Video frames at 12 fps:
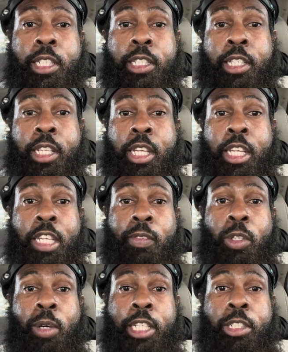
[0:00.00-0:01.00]
And even
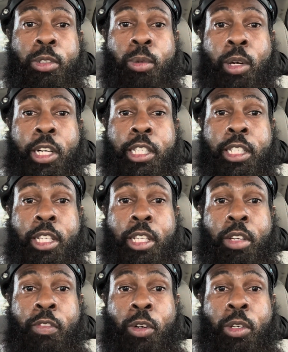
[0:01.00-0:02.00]
though I do work
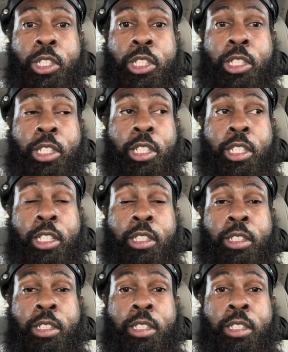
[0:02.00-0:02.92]
for a